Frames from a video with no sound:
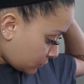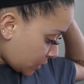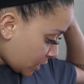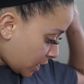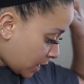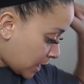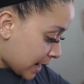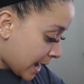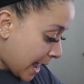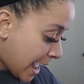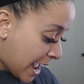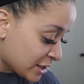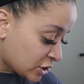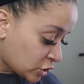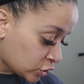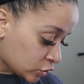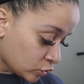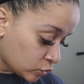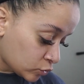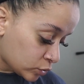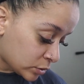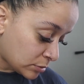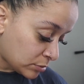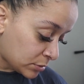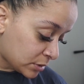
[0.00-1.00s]
lash
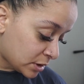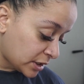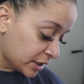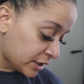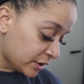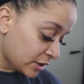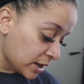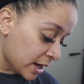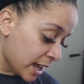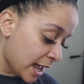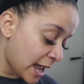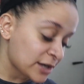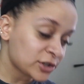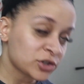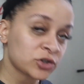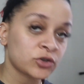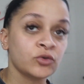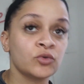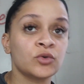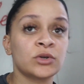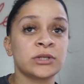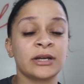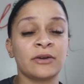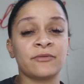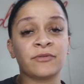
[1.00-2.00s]
glue, some clear lash glue,
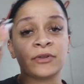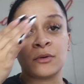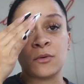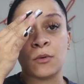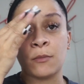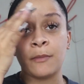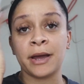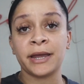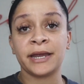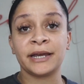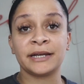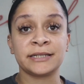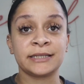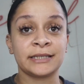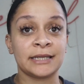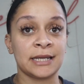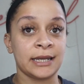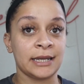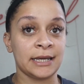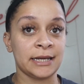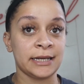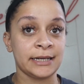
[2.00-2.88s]
because I really want my hairs to lay